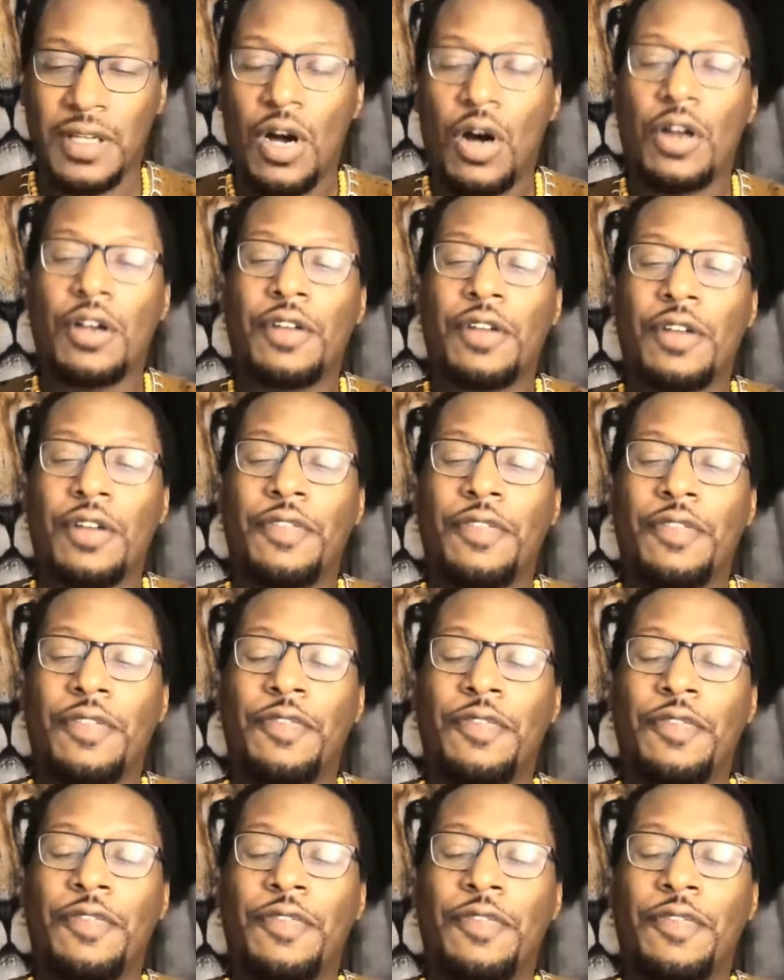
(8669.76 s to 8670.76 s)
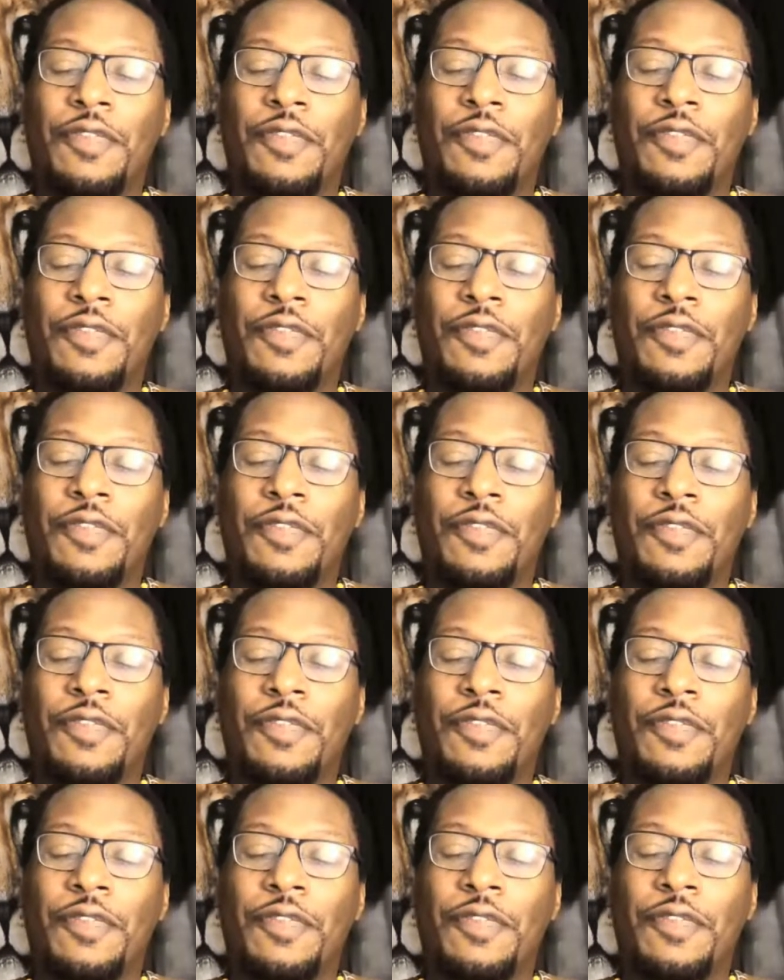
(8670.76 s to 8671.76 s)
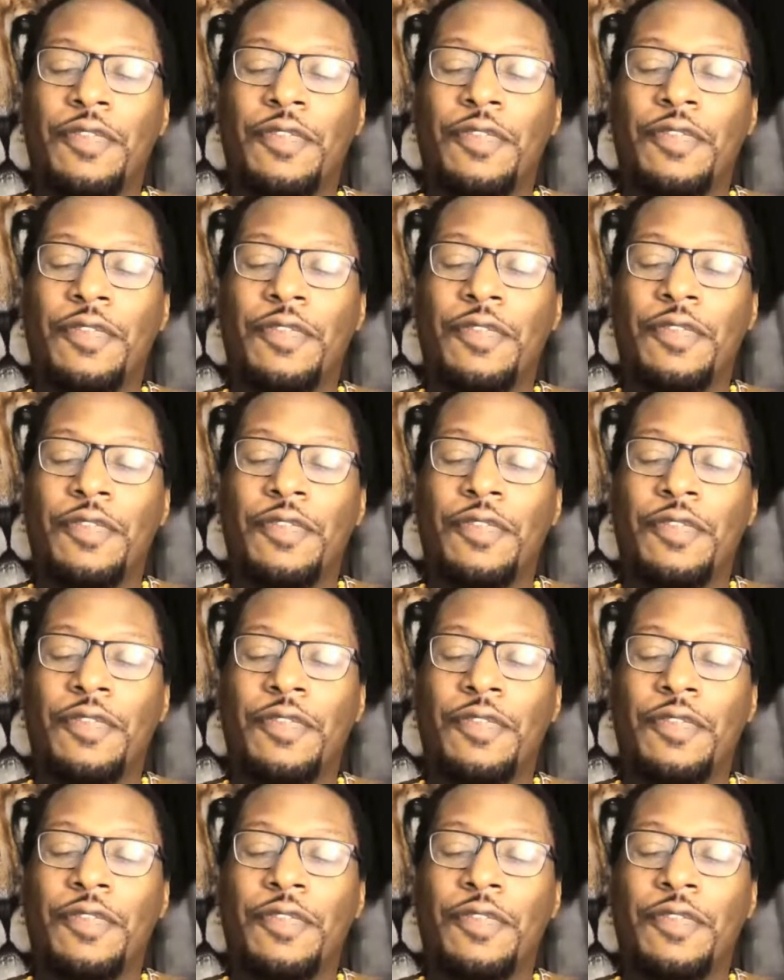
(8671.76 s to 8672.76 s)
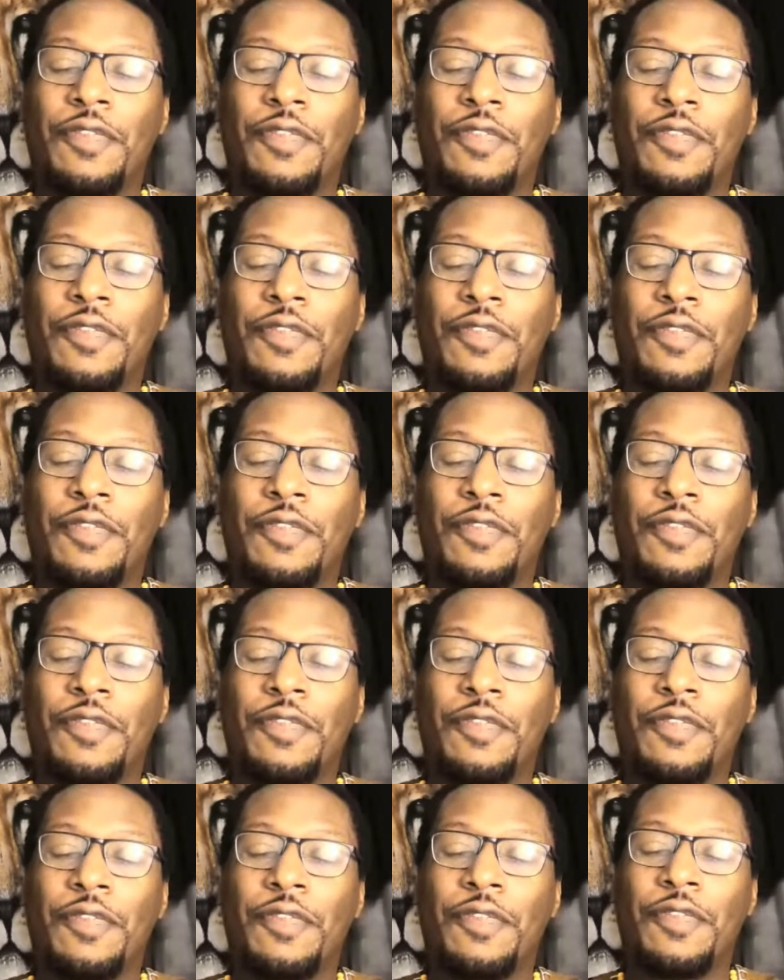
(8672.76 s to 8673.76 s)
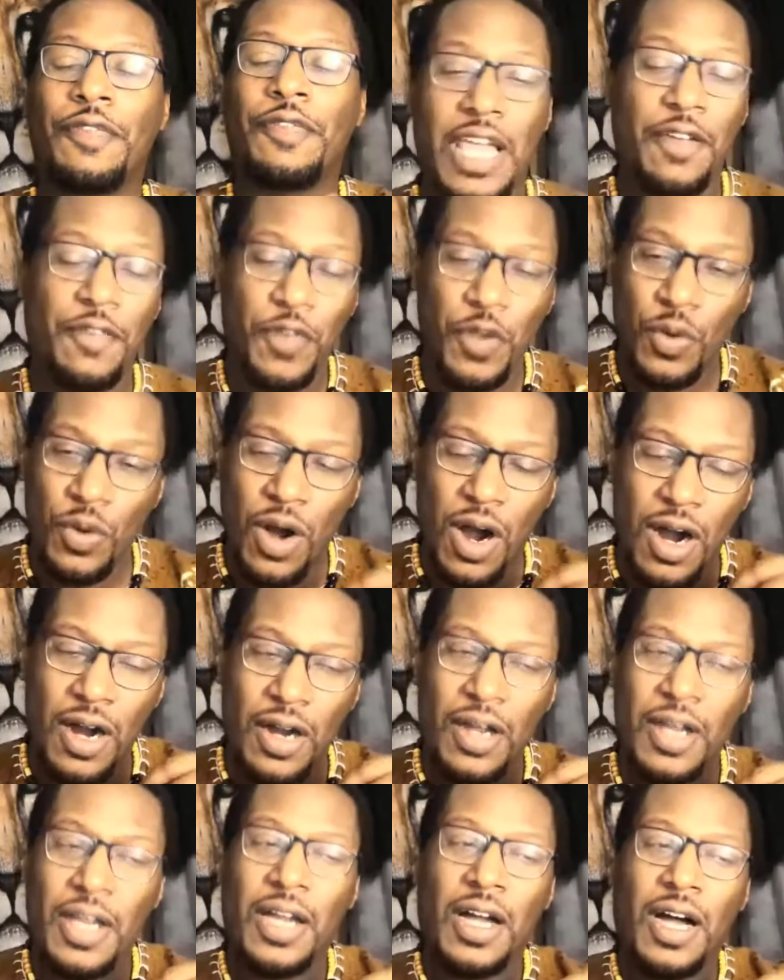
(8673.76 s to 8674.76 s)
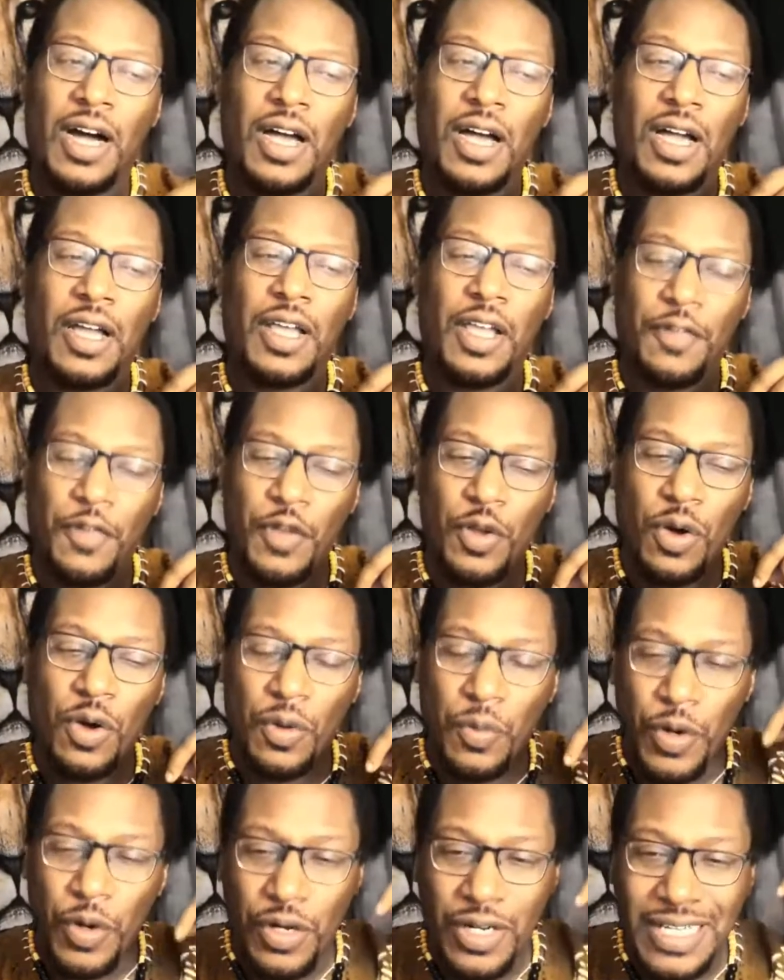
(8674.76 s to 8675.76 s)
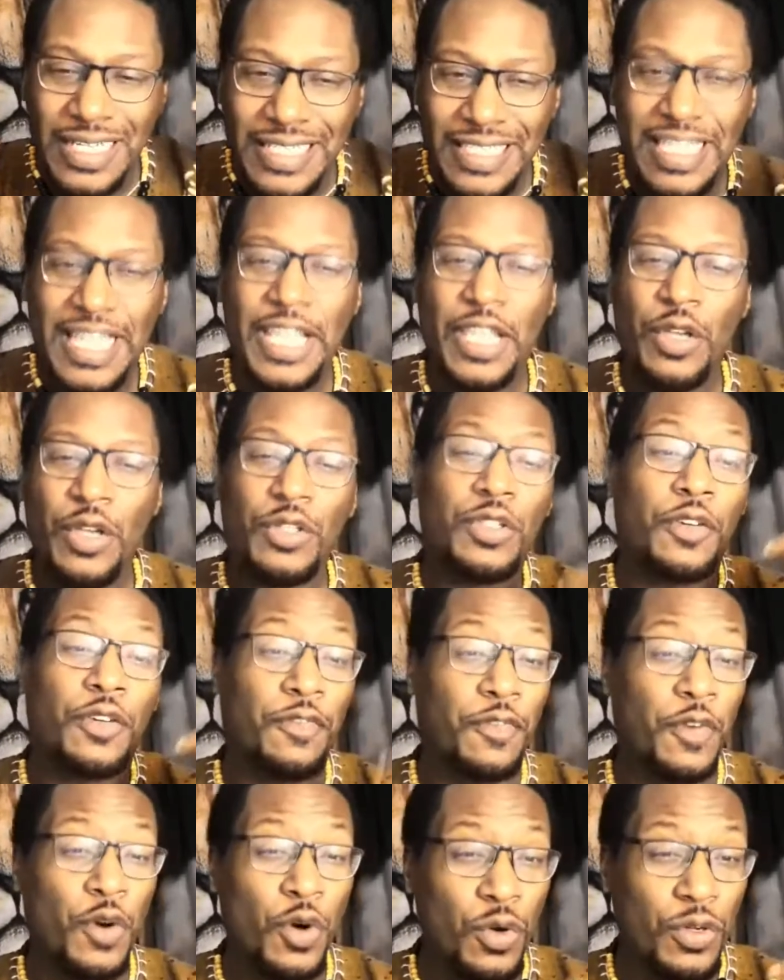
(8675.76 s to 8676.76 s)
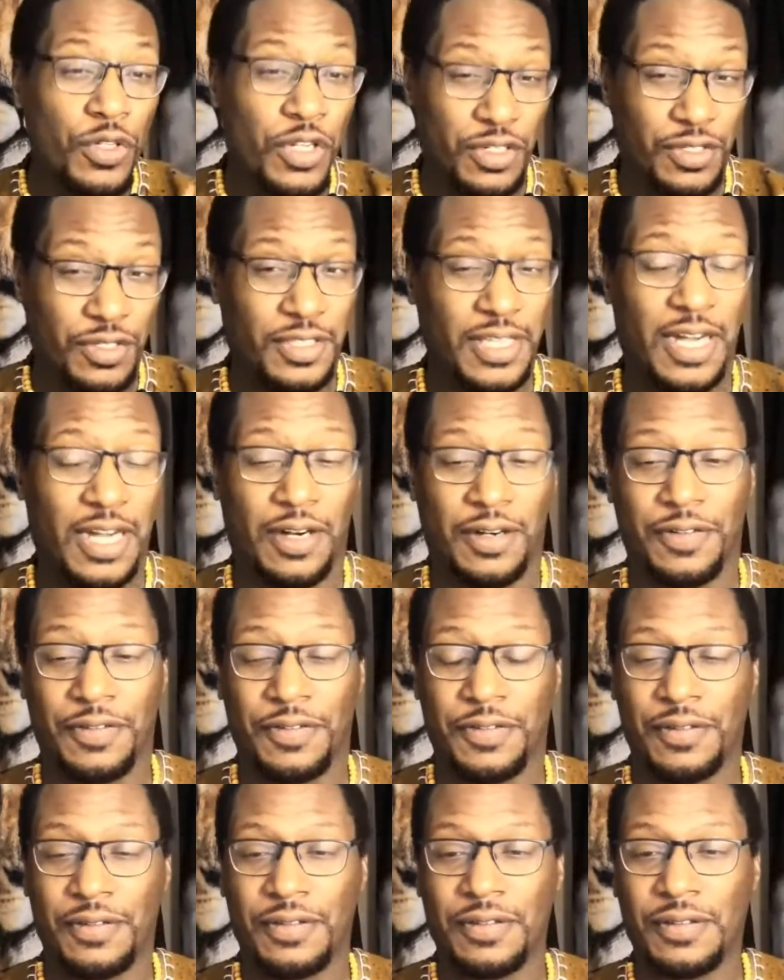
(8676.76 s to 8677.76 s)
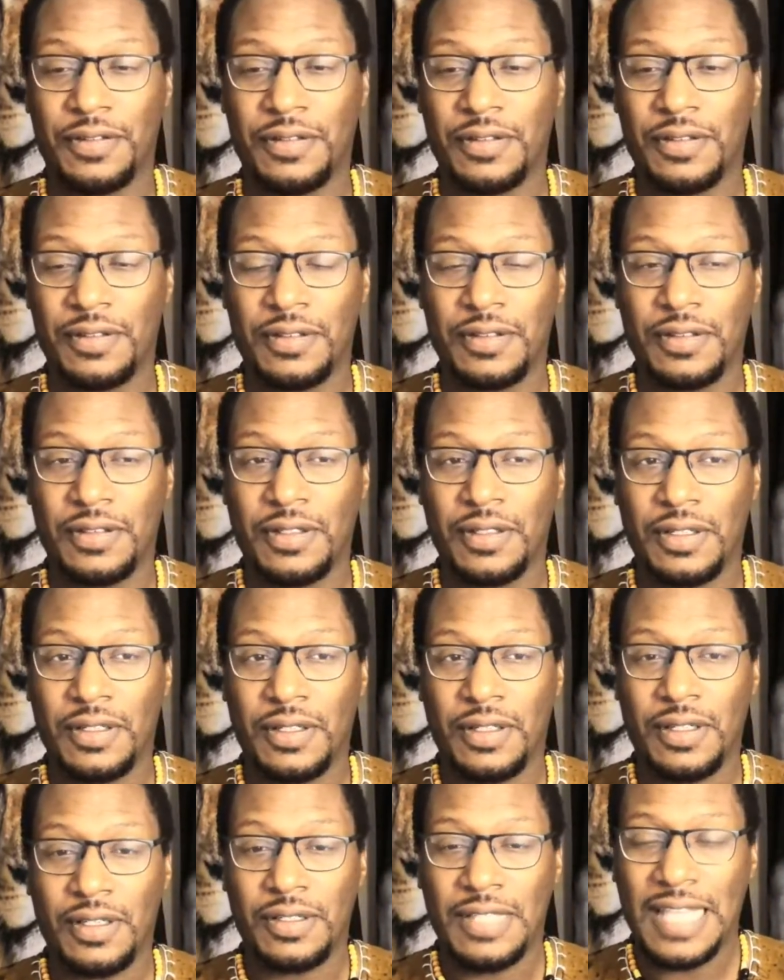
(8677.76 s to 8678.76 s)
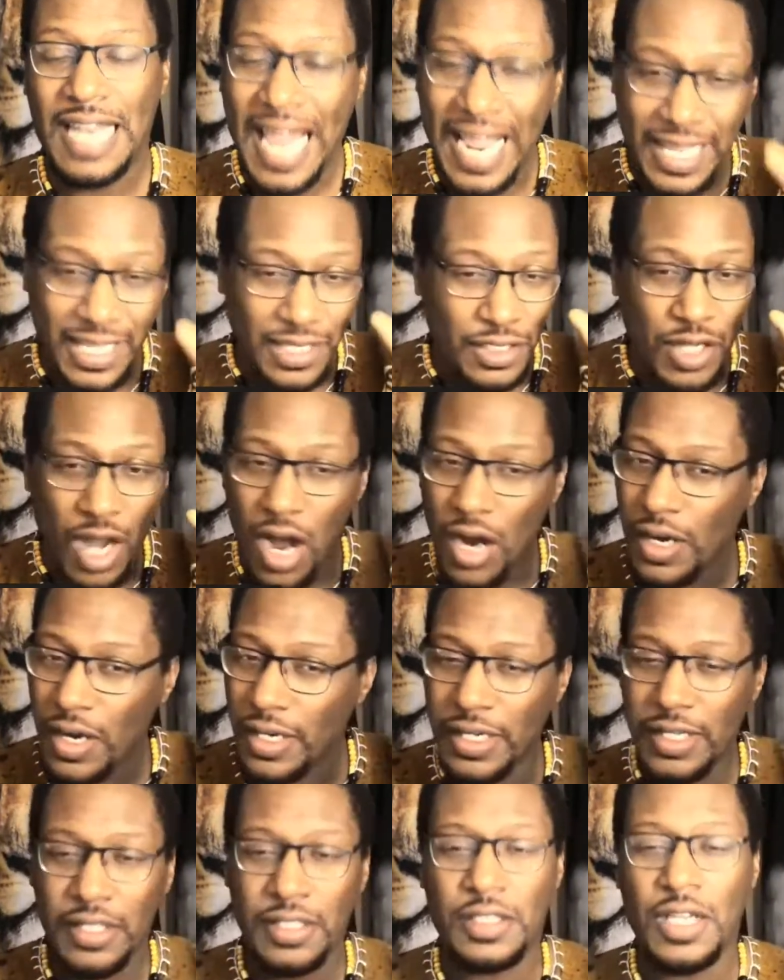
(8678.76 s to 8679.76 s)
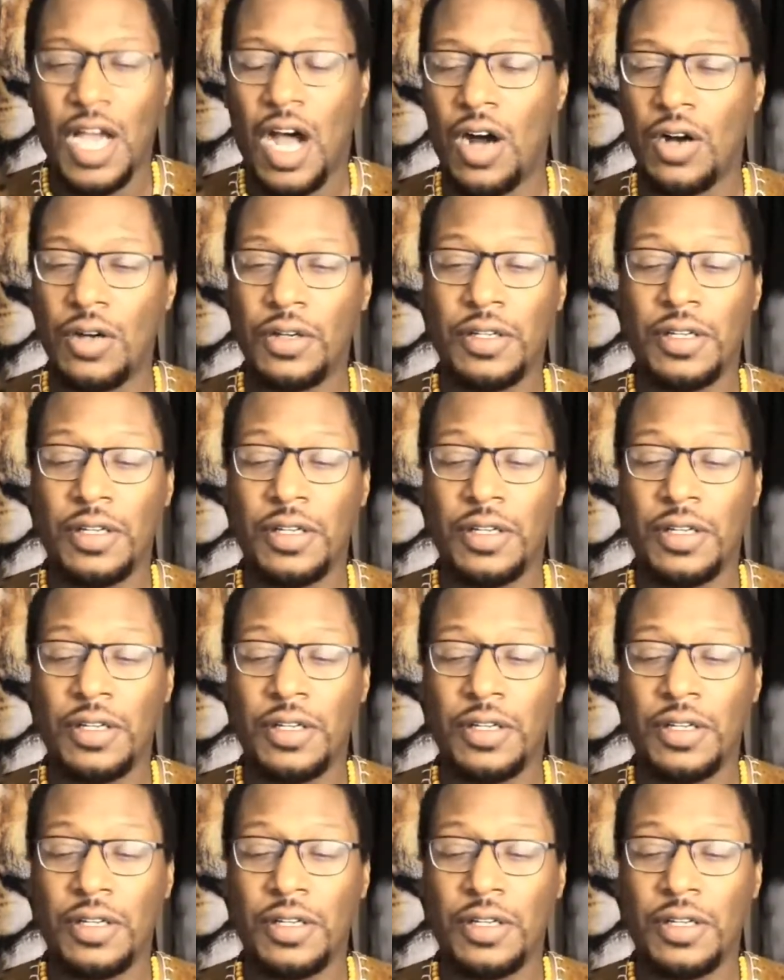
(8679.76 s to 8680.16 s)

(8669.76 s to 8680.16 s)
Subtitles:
On the flip side, if you are unwilling to align, if you will continue to fool yourself that I can talk a good talk,